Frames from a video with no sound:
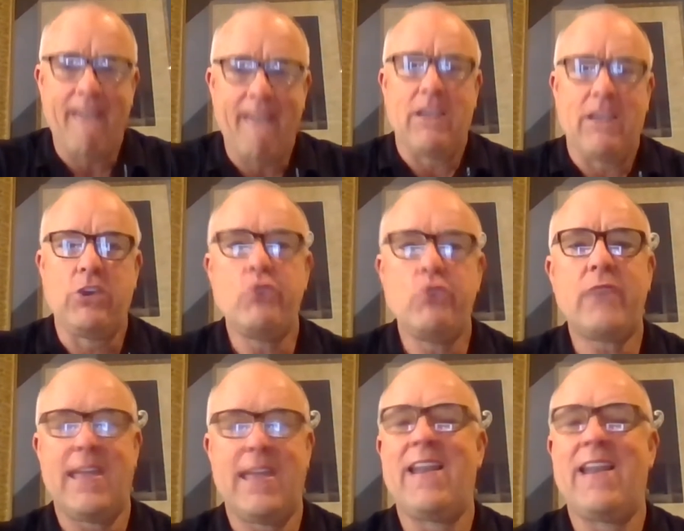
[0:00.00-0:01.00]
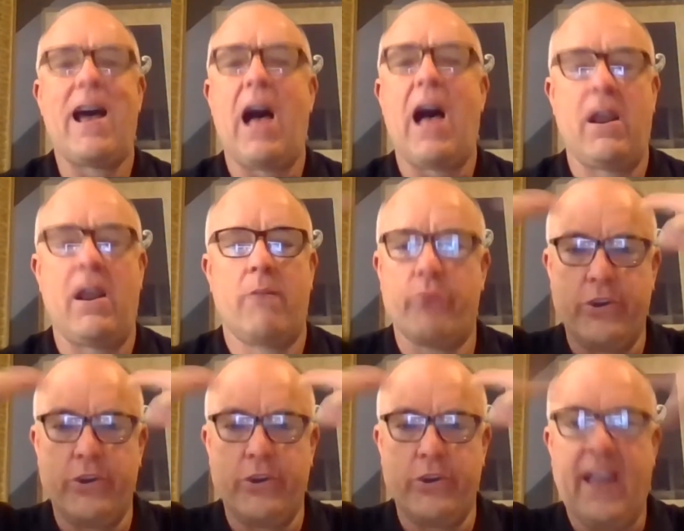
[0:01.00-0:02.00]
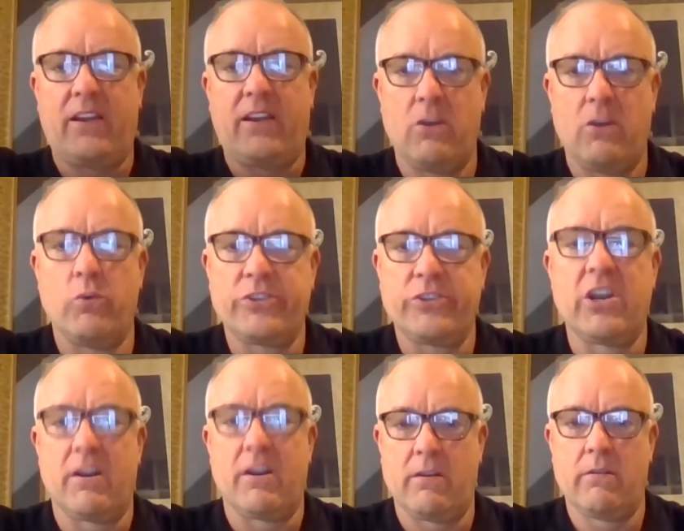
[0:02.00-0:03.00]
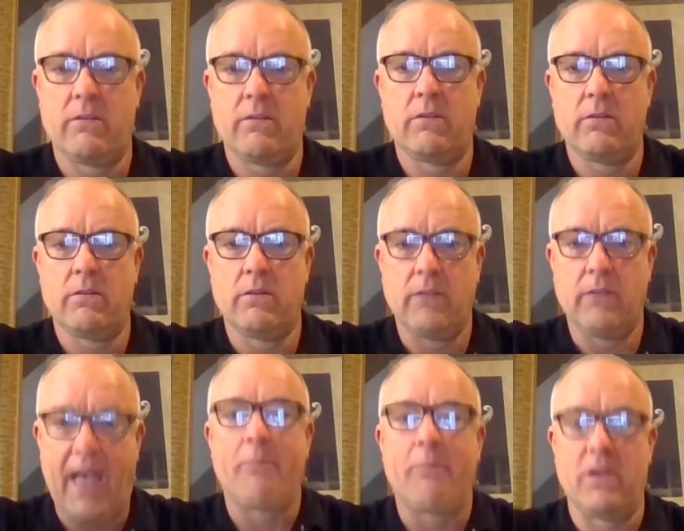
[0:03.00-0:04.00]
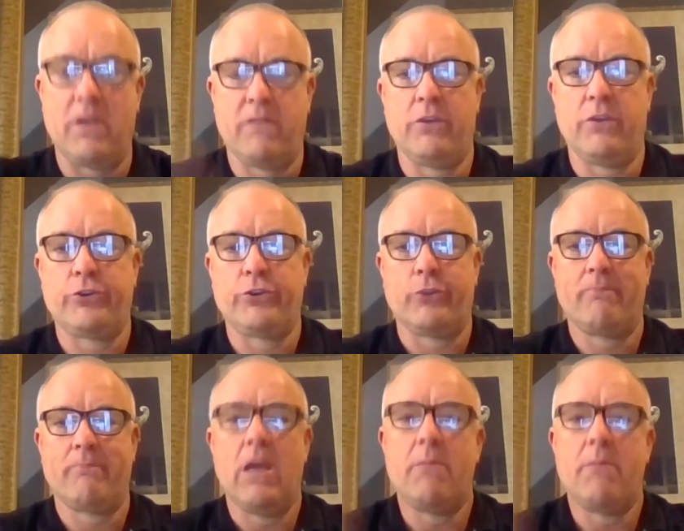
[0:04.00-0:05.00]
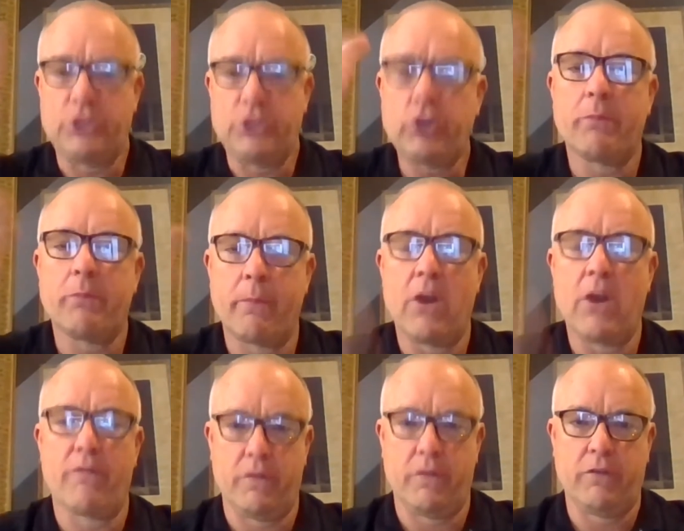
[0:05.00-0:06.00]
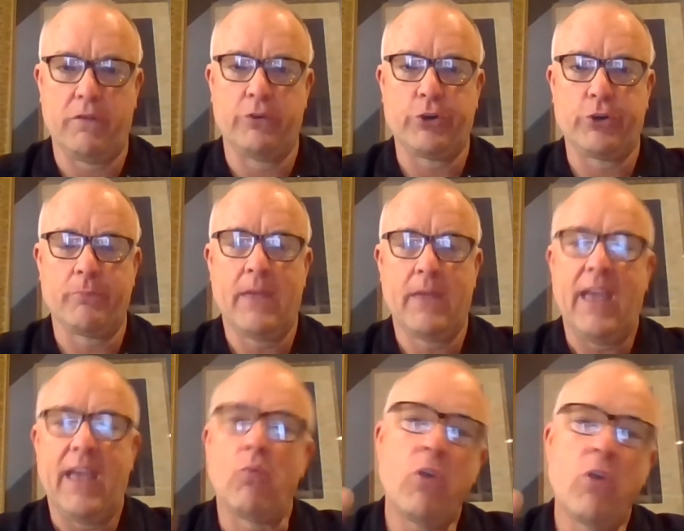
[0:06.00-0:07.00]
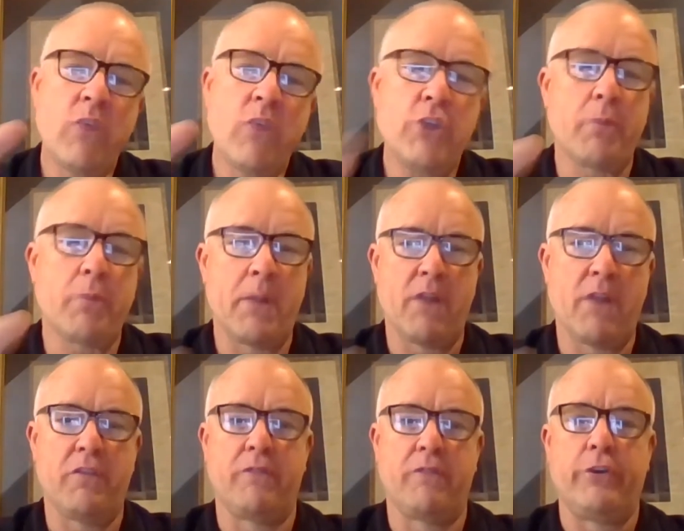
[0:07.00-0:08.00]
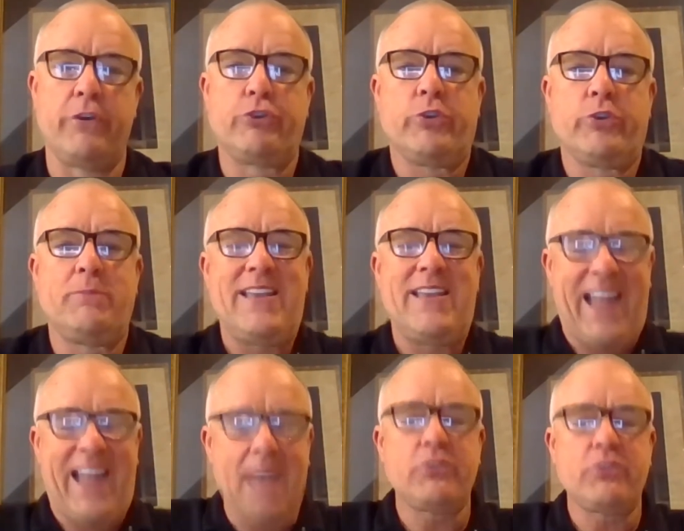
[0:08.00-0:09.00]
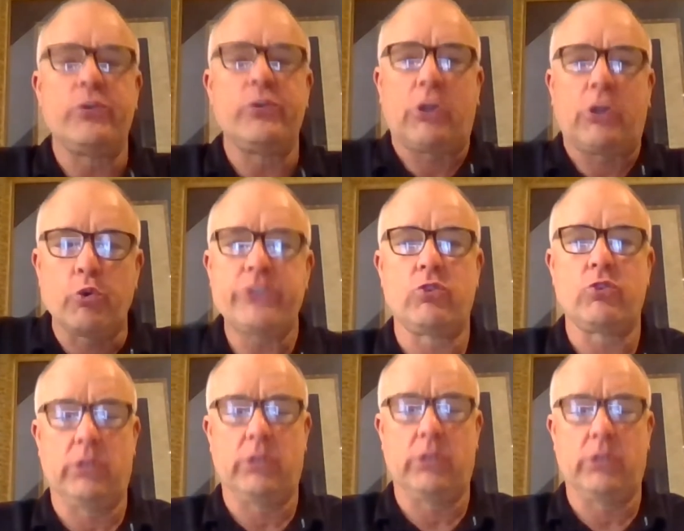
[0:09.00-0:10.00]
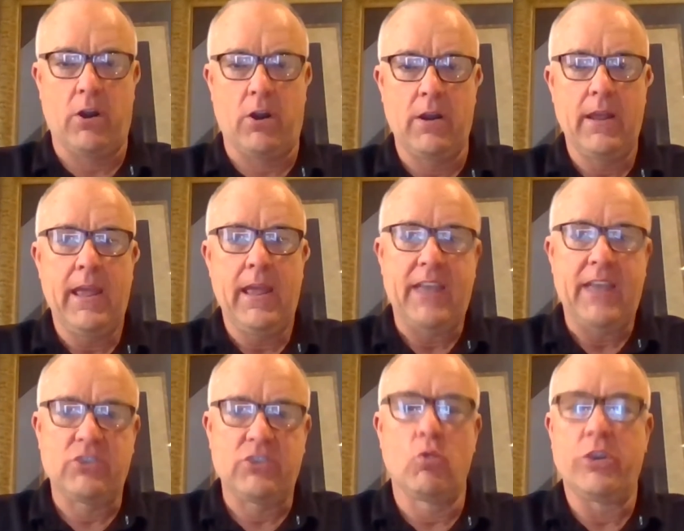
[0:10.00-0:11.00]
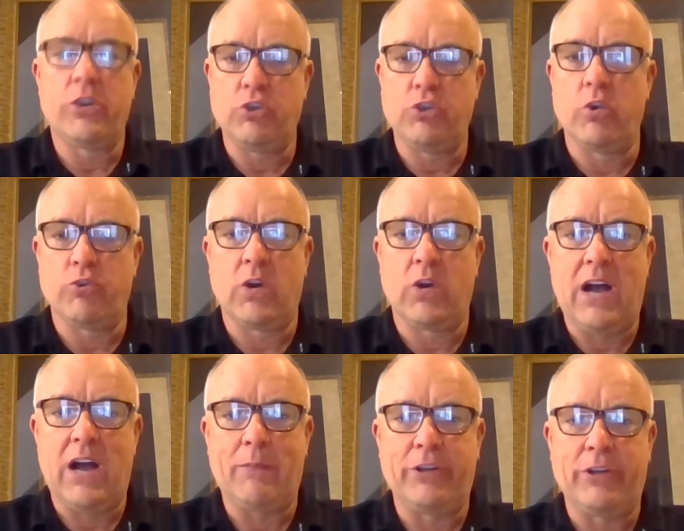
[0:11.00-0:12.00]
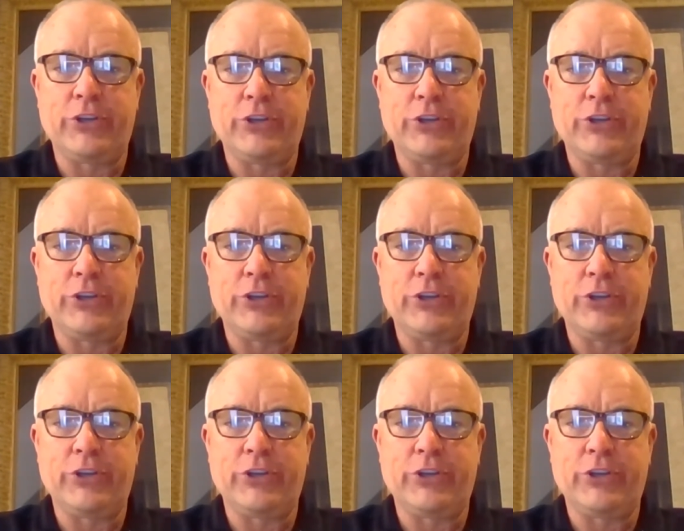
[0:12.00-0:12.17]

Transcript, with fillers: You cannot predict what's going to happen in the future, but you can prepare for the future. And one way you prepare for the future is being absolutely crystal clear as to what you want to accomplish.